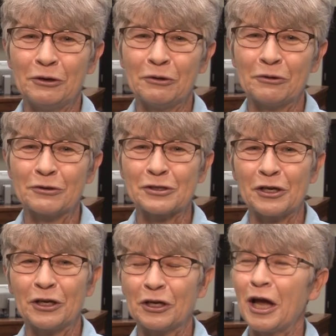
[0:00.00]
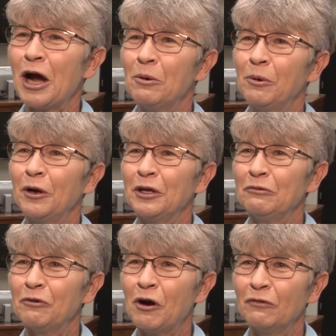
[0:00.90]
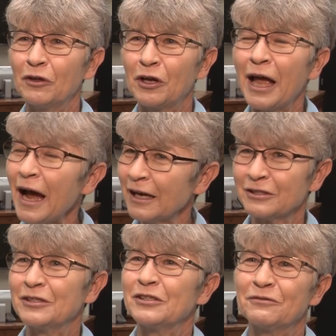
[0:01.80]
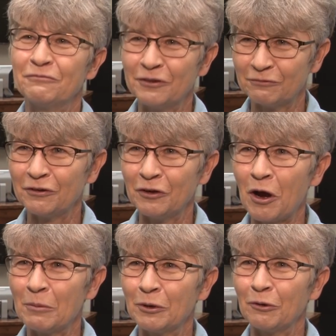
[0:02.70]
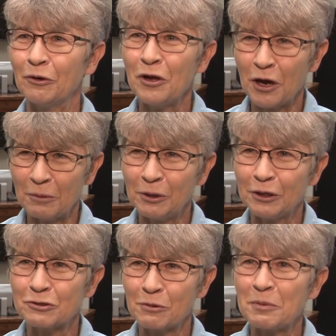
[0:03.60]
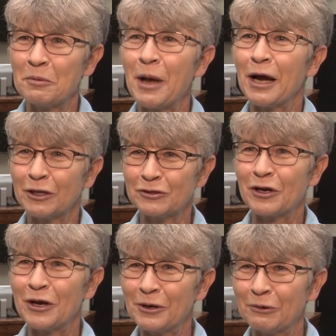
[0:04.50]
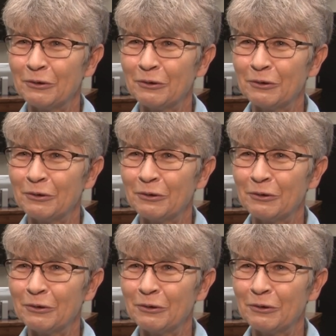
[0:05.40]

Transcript: You know, there's a cowboy involved. The cast is phenomenal. I mean, it's Reba McEntire,